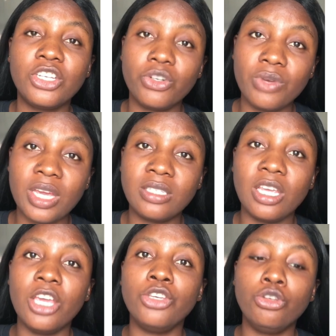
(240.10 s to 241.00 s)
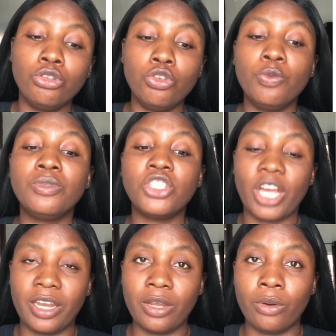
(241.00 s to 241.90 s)
create a YouTube
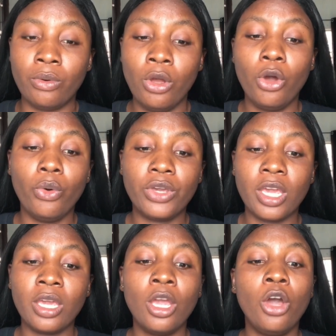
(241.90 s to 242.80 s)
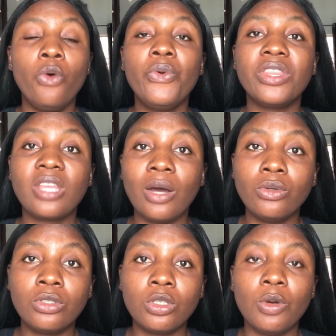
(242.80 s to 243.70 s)
channel, okay,
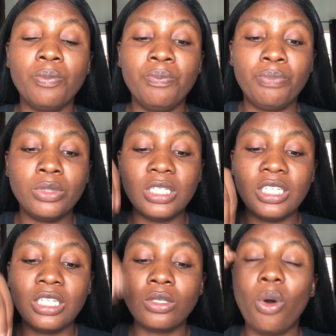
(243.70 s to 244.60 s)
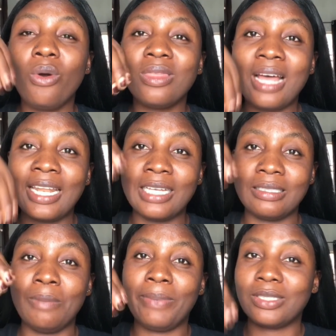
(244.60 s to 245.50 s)
without putting it under that
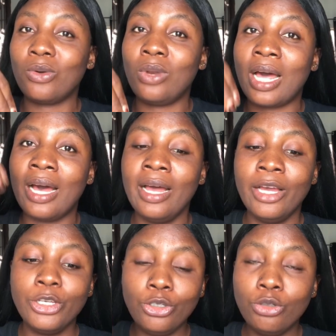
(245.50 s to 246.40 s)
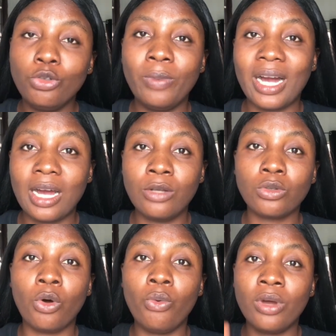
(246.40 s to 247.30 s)
same particular YouTube account
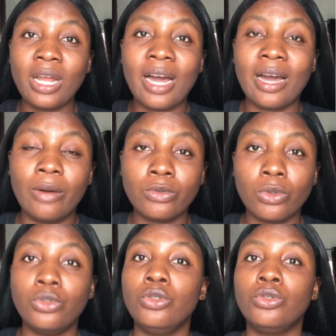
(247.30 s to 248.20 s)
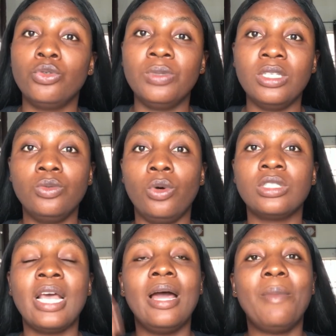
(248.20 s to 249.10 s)
or one account on YouTube, is what?
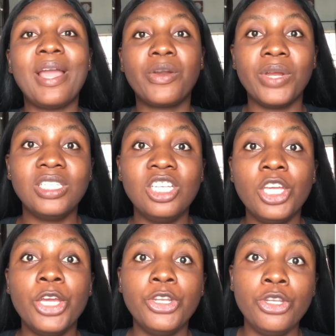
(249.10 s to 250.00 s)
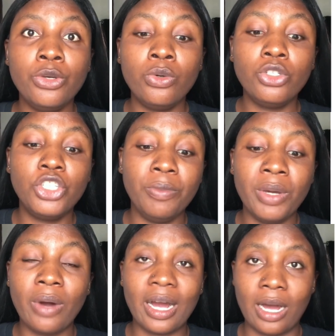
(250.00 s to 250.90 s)
By creating a new
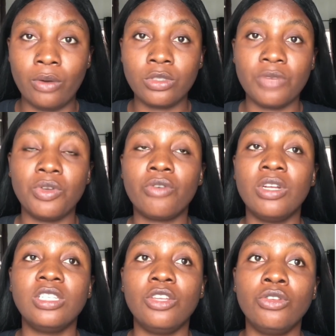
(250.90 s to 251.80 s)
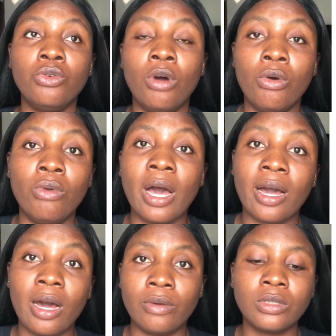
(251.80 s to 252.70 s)
Gmail account. If you create a new Google
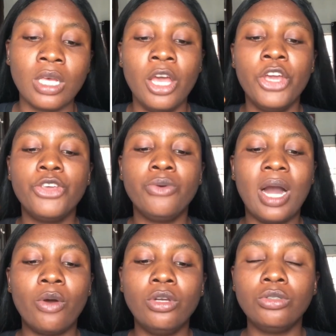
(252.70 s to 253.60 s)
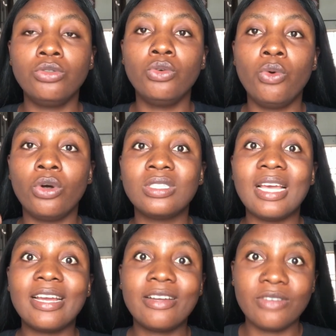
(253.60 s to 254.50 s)
account, you are going to do what?
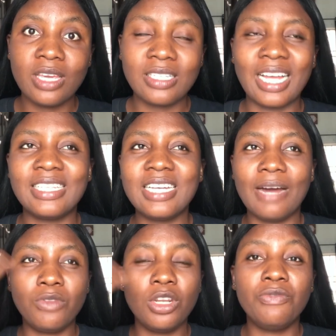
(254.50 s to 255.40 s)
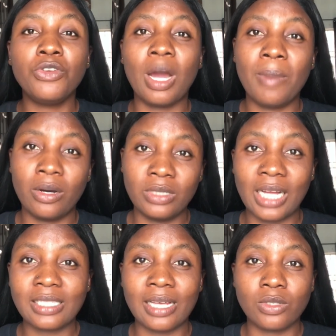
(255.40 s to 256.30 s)
Create. I think I've done a video about
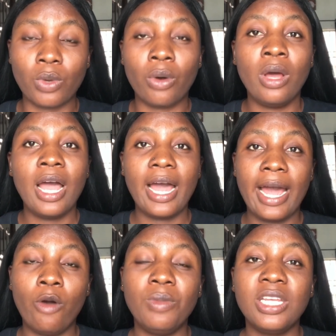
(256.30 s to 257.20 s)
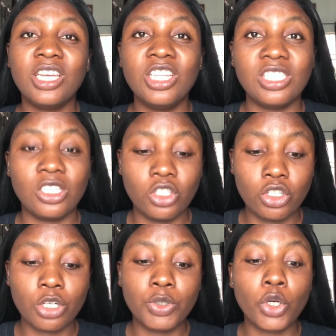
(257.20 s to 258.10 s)
that as well. I'll be linking it in the
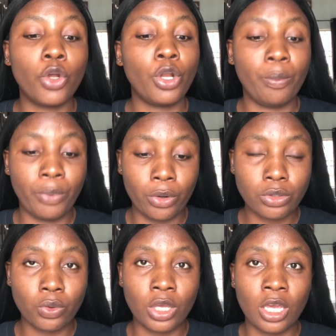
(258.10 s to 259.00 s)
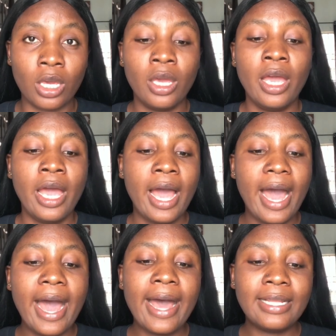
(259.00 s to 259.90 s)
description box. Okay,
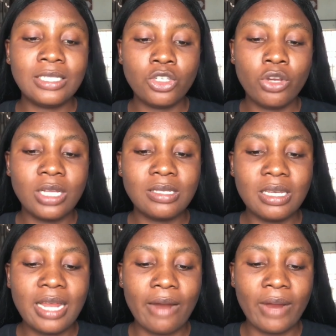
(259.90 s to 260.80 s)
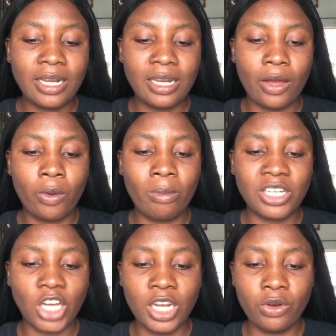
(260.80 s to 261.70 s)
and you can see that right now my
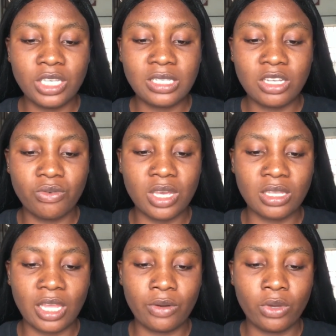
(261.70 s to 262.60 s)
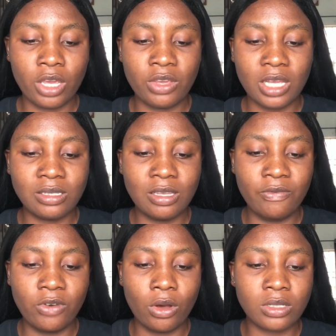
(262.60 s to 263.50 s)
channel is created. Okay, you can see
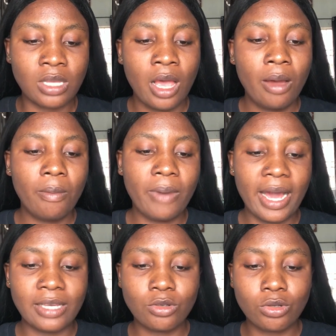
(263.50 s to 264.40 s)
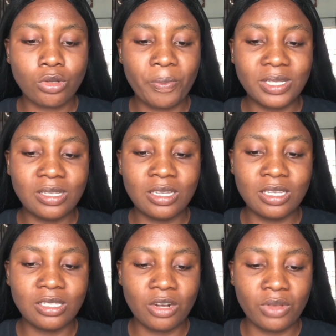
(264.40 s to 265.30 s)
vlogs by so person
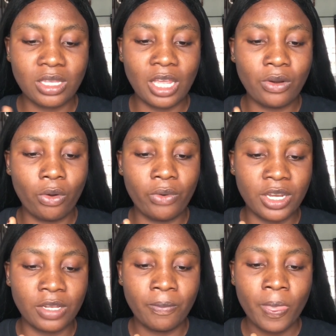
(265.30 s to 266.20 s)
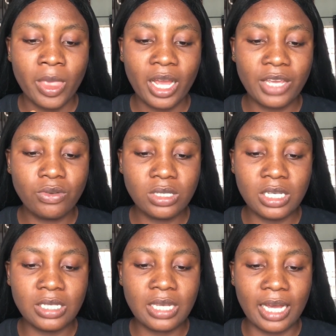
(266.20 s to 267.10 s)
is created already. Can you
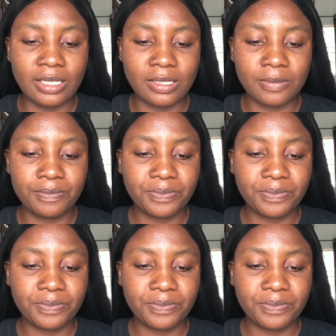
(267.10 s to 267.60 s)
see it, guys?